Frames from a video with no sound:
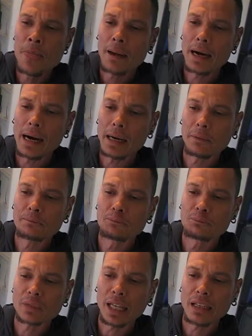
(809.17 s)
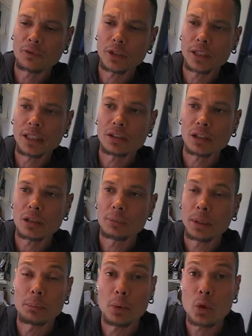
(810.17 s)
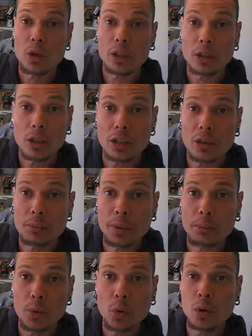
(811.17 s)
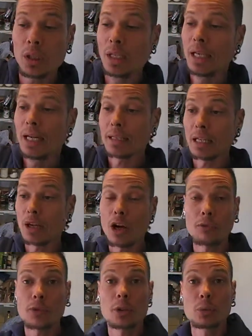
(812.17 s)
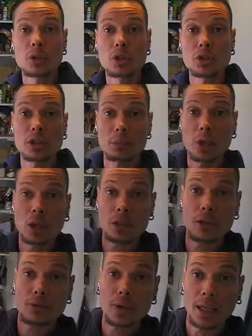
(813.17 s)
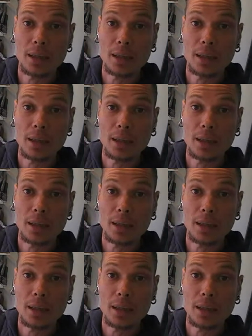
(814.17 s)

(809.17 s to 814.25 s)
And if it needs a little bit more, I'll go a little bit more. And then hopefully we'll do some kind of,